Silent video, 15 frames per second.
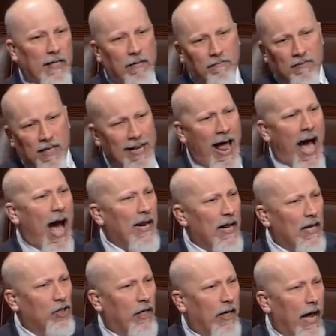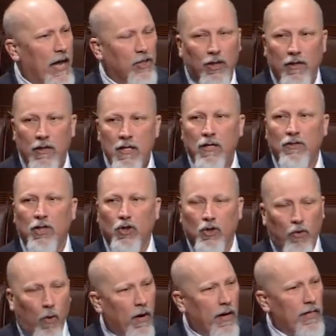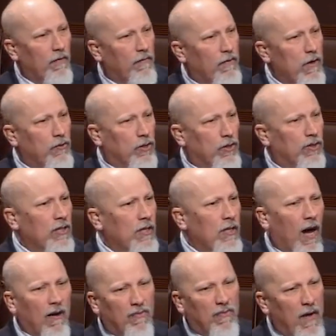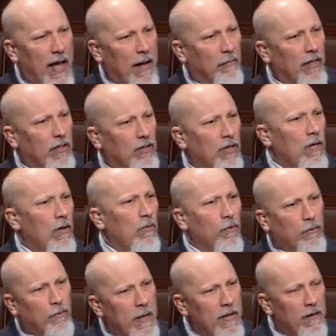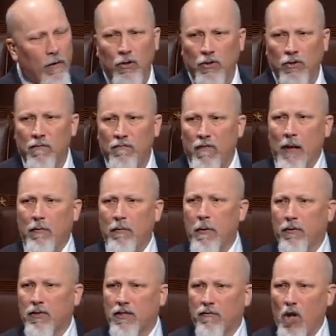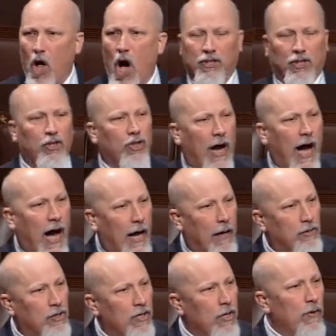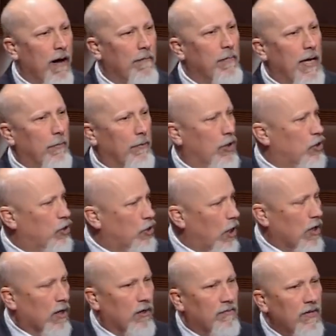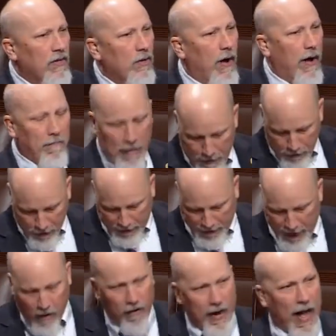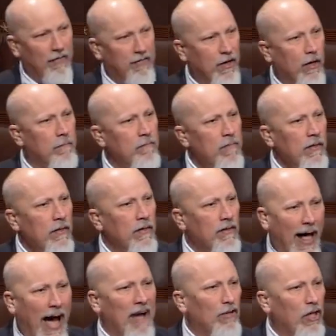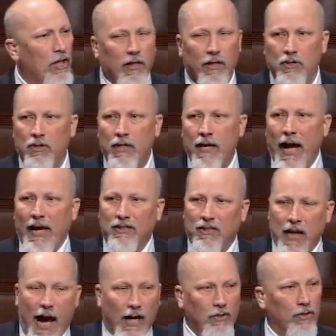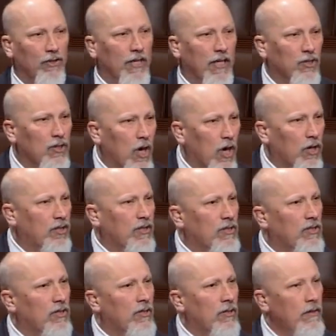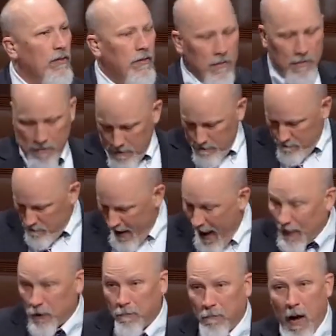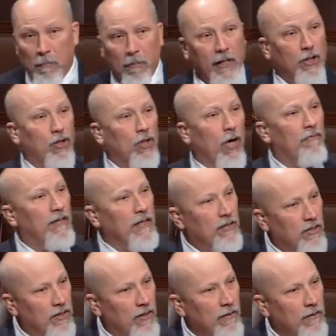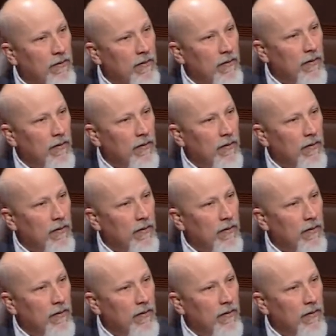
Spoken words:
be denied education, destroying the futures of families whose family members have lost jobs, who haven't been able to serve, who haven't been able to carry out their livelihoods as doctors, as nurses, as public servants,